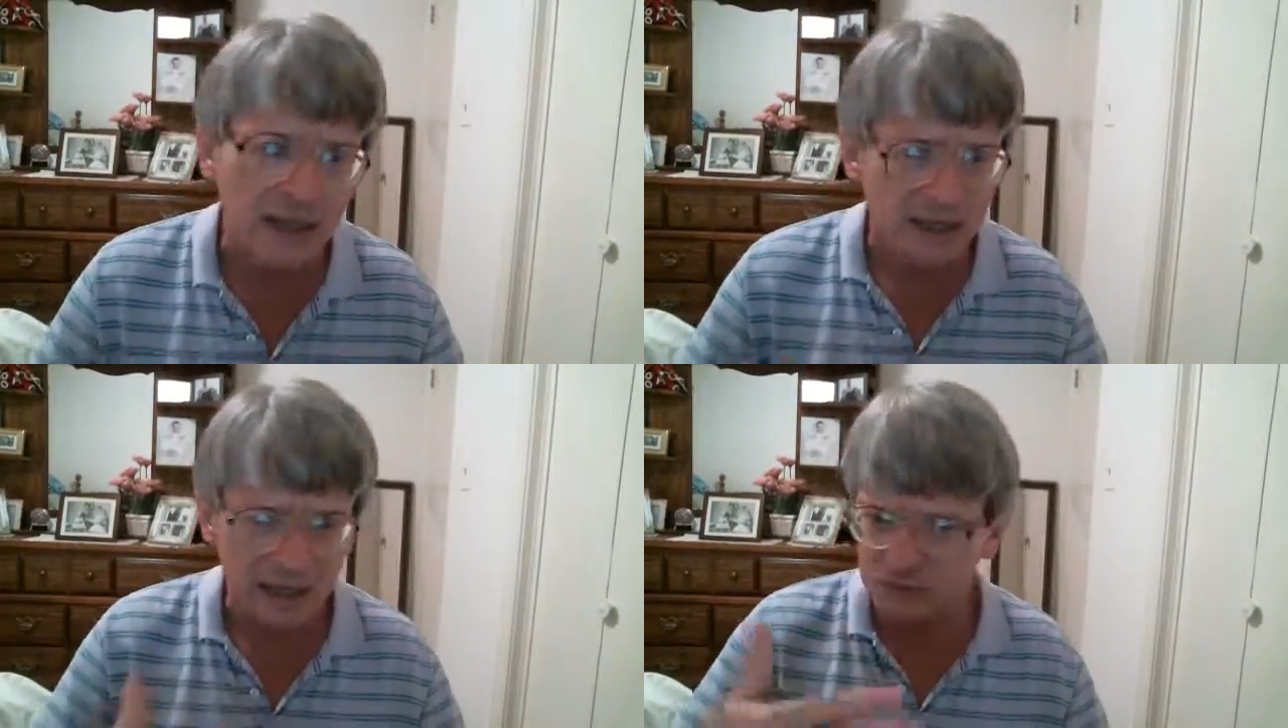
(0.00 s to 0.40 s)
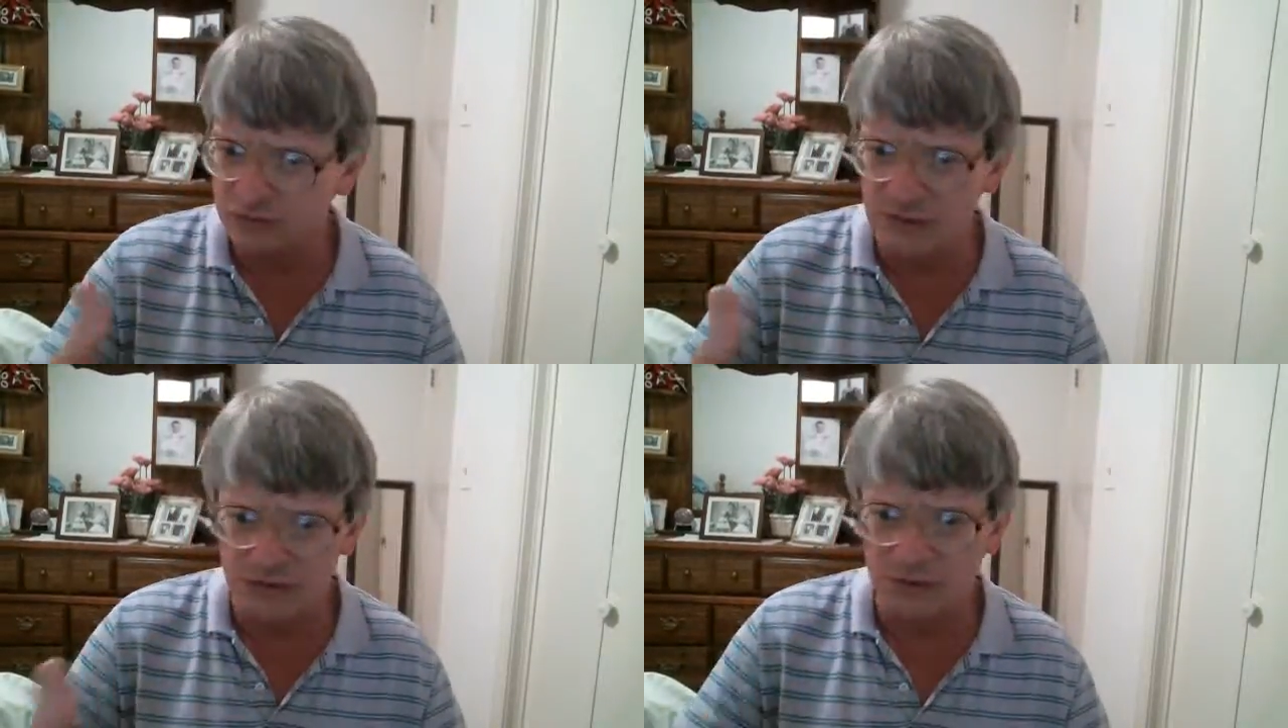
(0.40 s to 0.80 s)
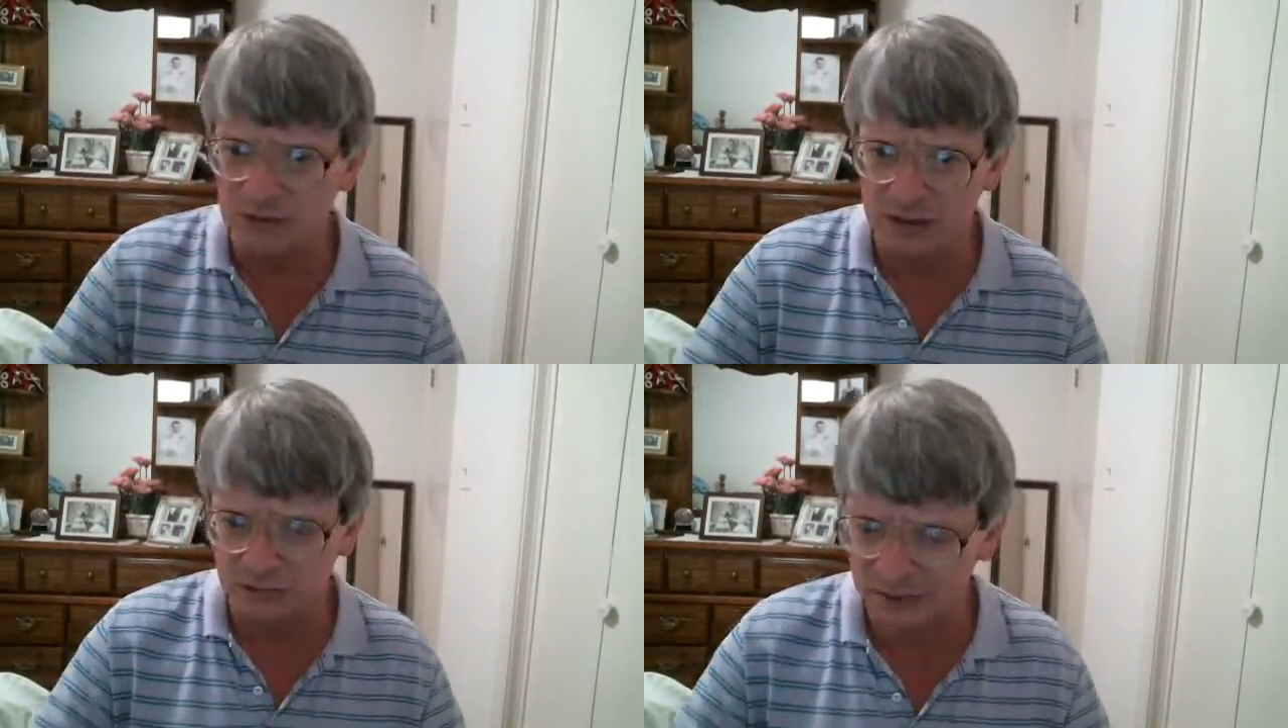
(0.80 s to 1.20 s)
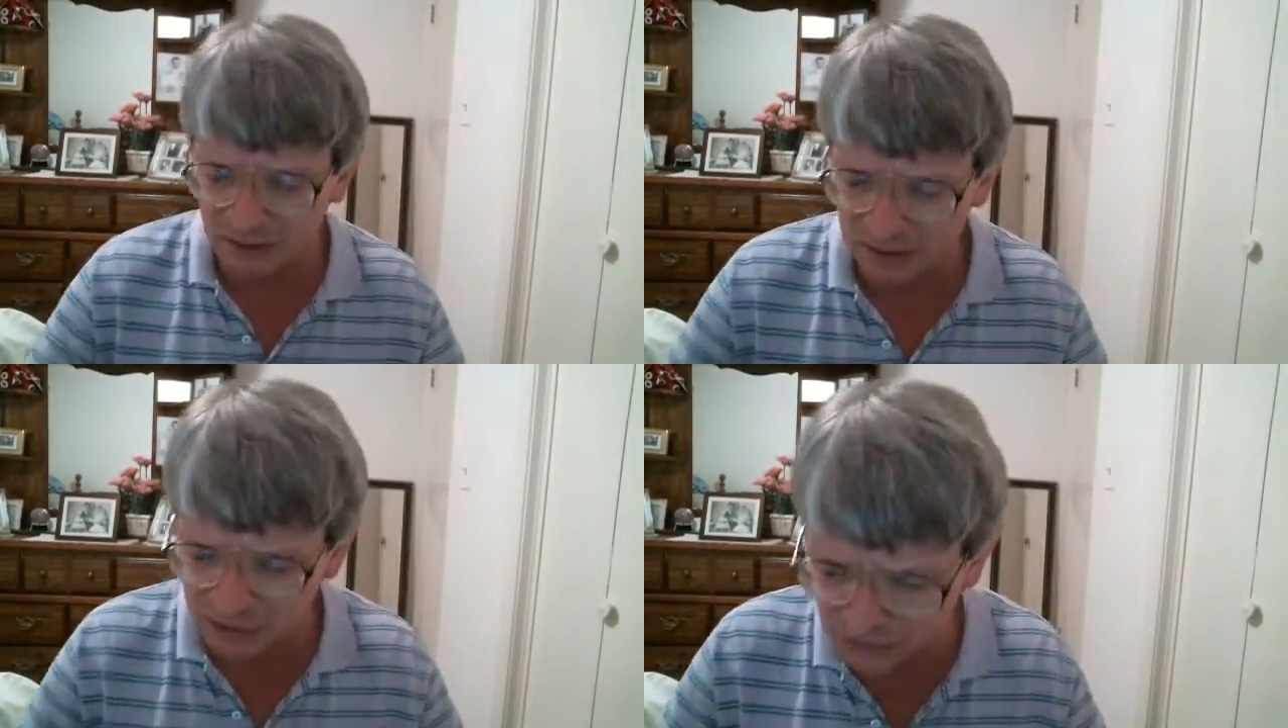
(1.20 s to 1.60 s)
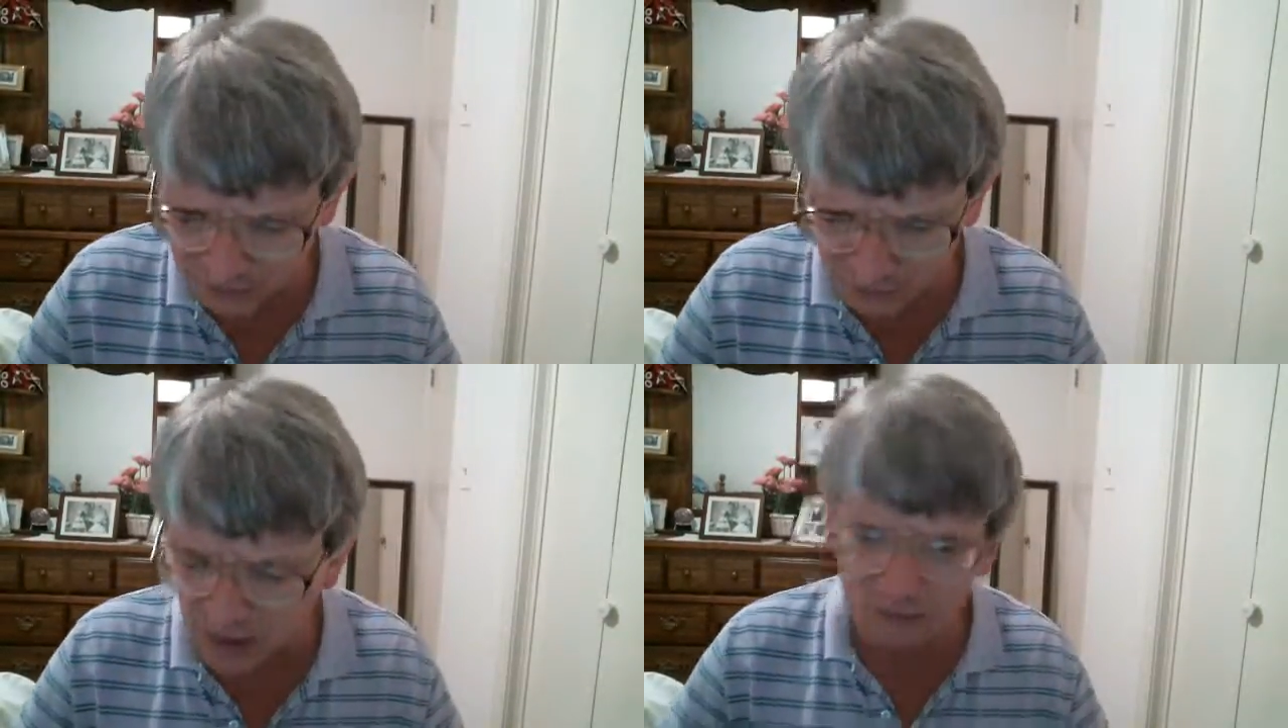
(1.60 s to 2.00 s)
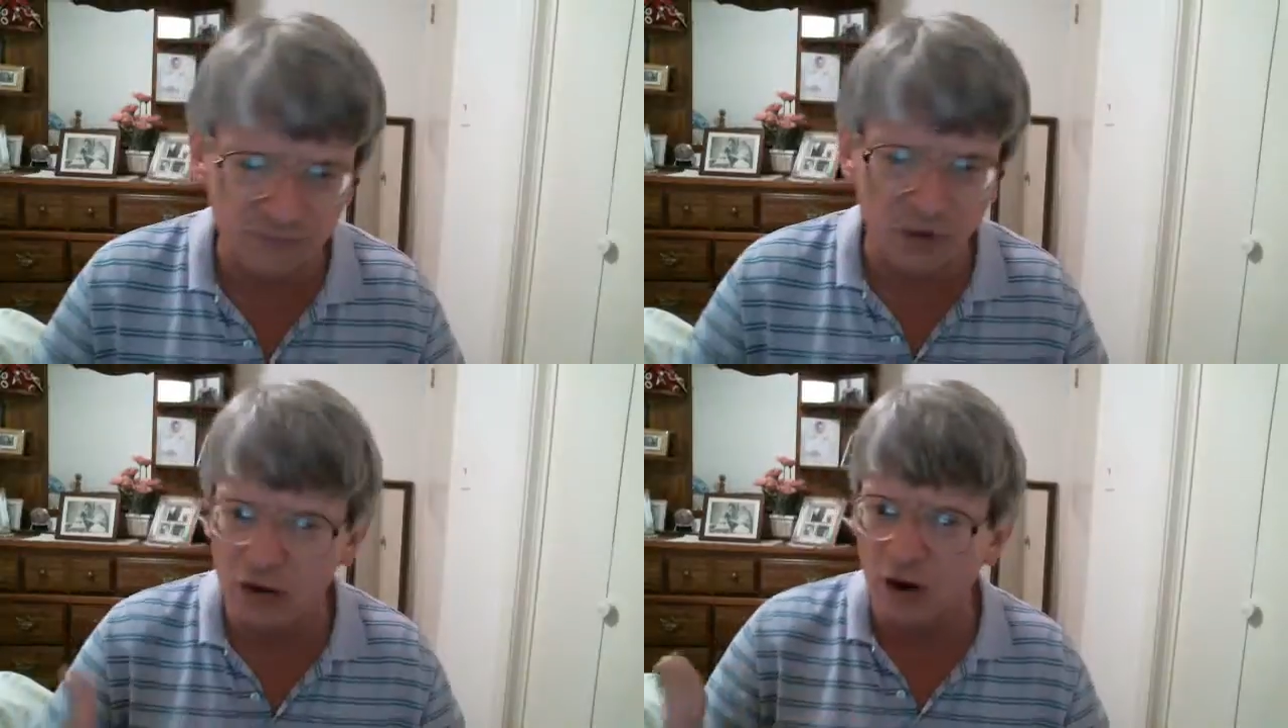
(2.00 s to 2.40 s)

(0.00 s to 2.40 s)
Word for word: It was near Greenwich Village. A lot of folk